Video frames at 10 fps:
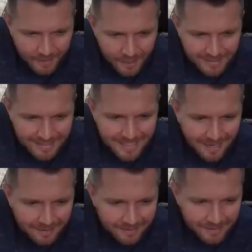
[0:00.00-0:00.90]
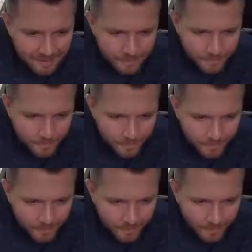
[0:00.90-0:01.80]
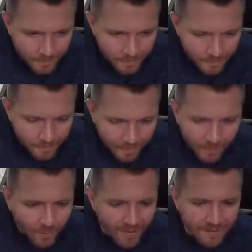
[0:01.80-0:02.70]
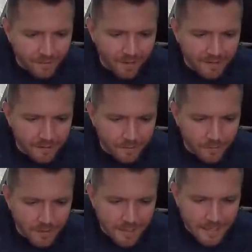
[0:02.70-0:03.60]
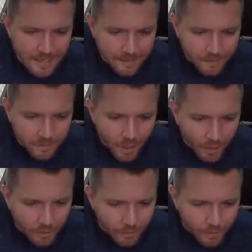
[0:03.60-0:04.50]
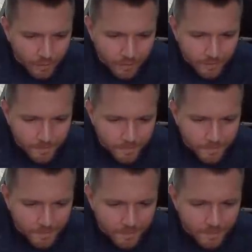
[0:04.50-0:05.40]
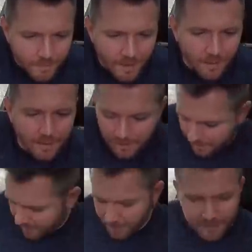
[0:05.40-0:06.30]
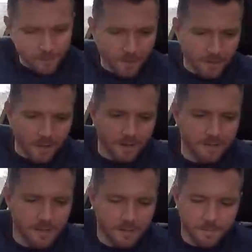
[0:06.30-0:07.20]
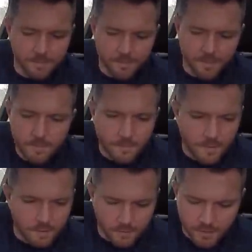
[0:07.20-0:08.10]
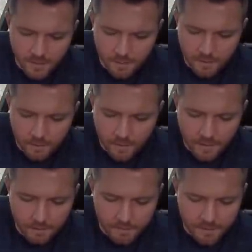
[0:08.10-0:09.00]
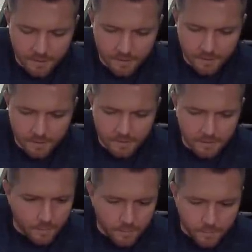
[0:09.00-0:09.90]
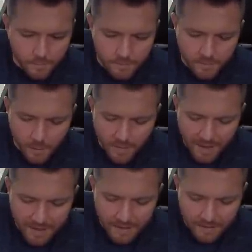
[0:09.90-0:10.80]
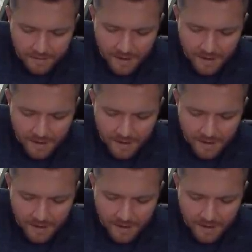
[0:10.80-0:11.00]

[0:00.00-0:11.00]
detest. I don't know why that's so crazy, it does, does not look good. Anyway, let's see which model that is then. Check on my little app checker. So that is a